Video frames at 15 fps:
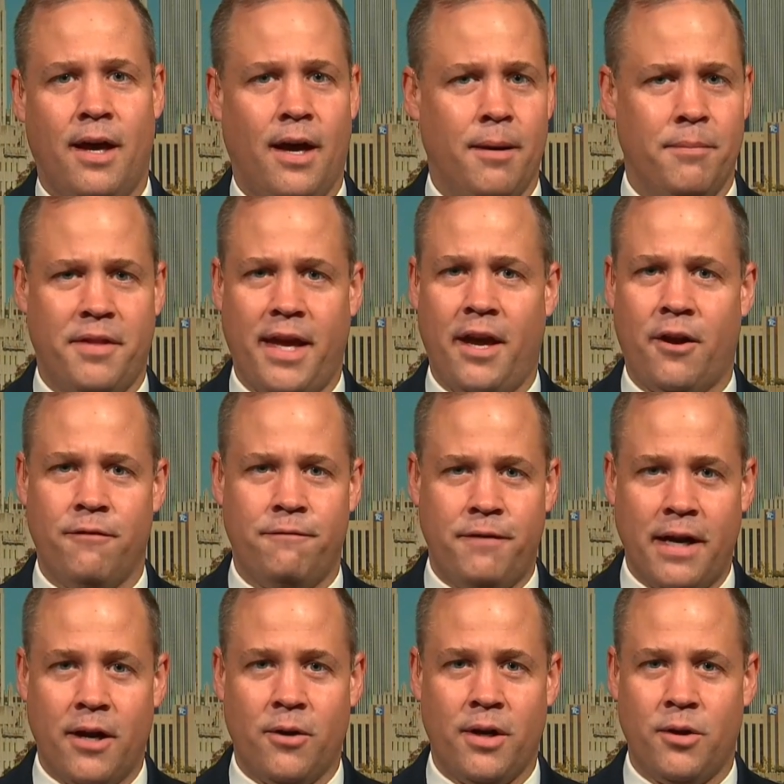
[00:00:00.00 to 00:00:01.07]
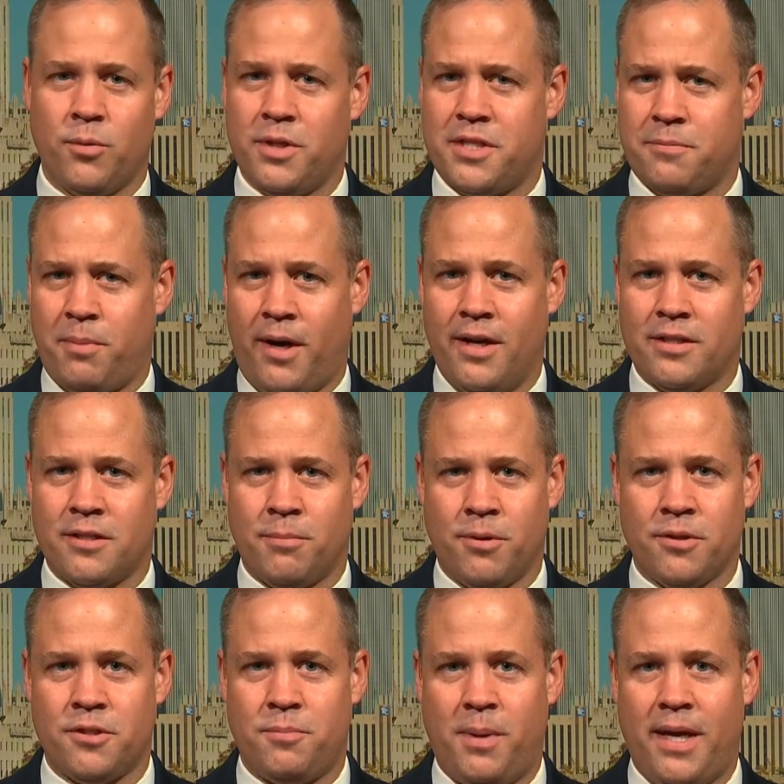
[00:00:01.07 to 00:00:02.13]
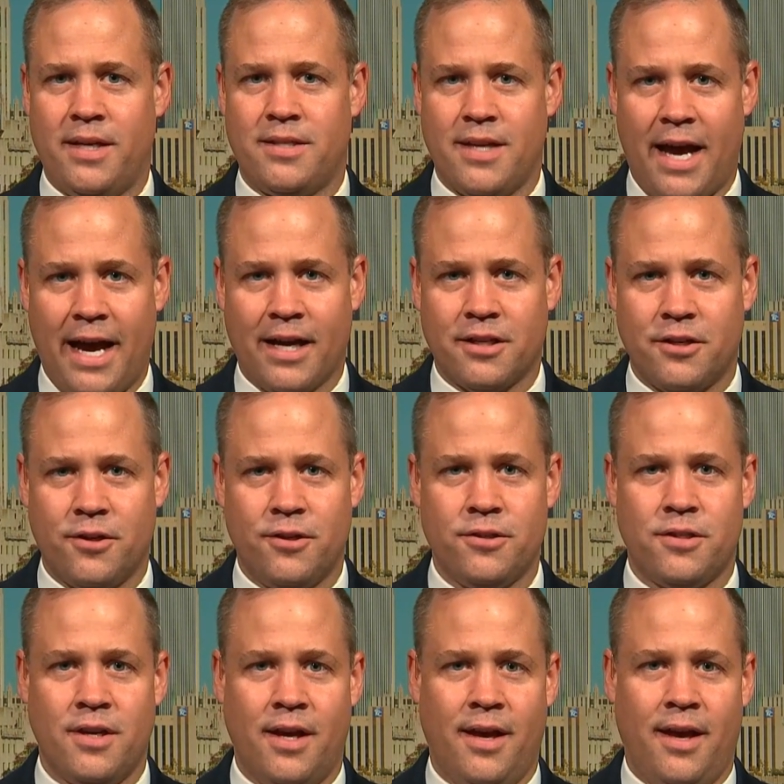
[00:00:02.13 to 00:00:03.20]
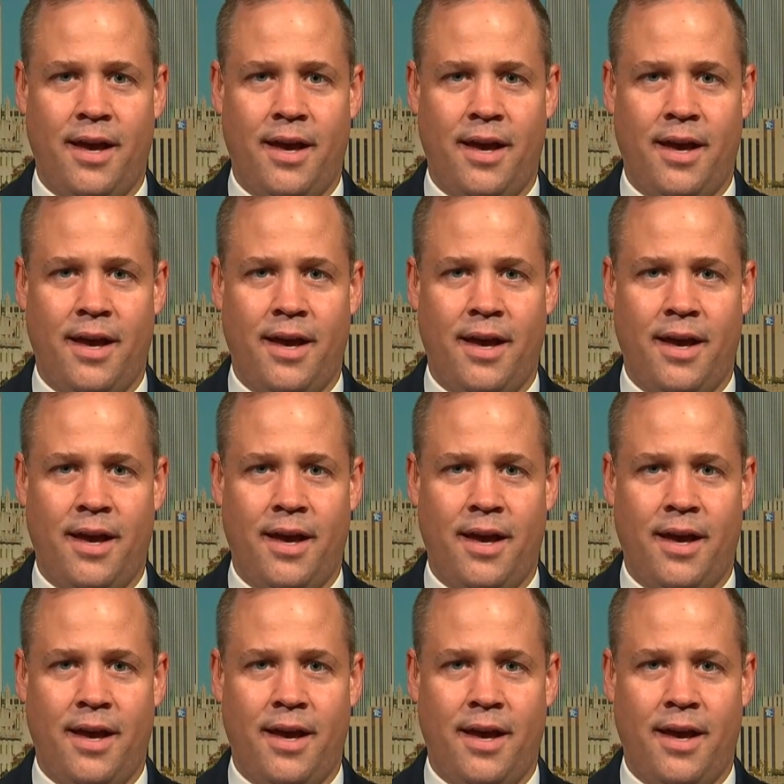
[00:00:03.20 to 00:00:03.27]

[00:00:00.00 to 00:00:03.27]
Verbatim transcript: Um, they are very responsible space actors,